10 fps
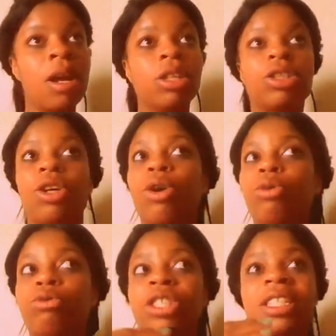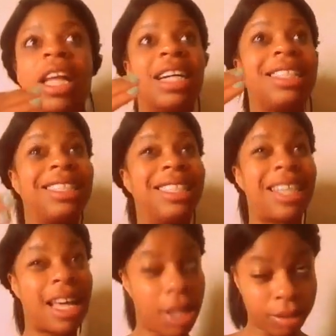So she's not going to
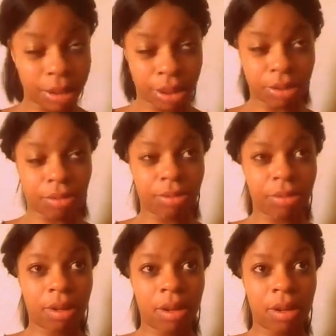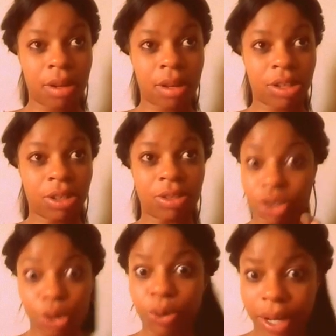tell you
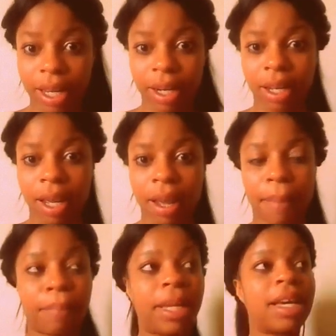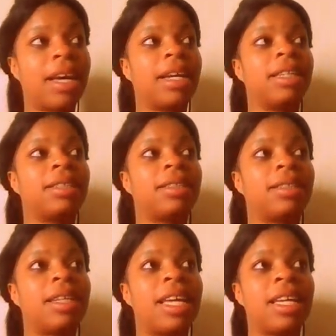do it, because
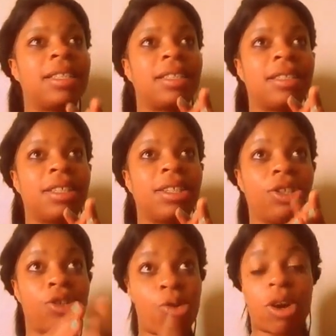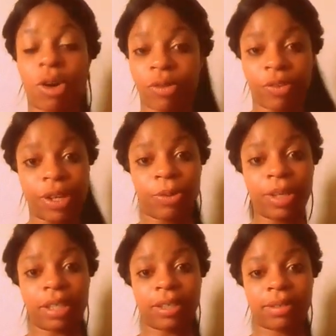it's your own free
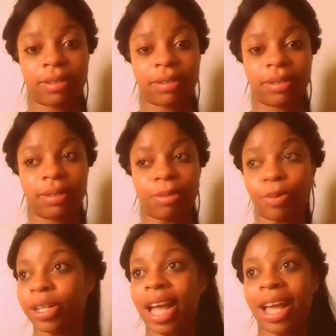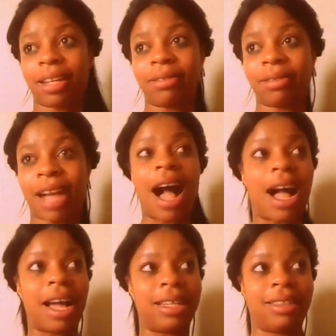will. We're not
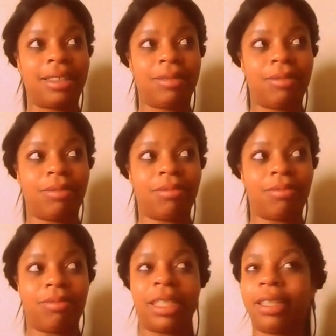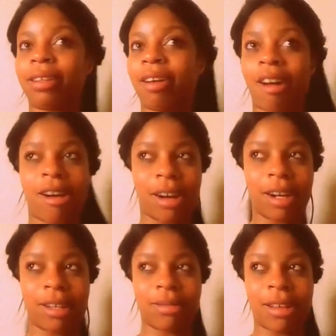gods. We
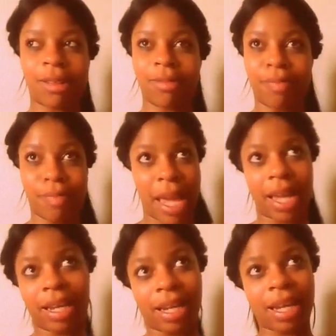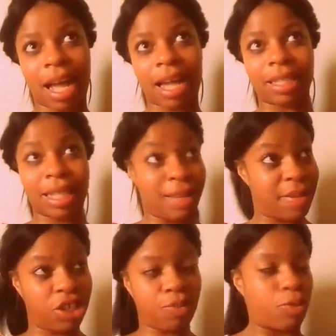are made in God's
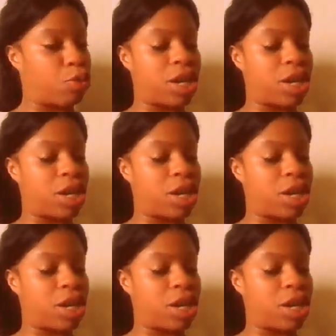image, but we're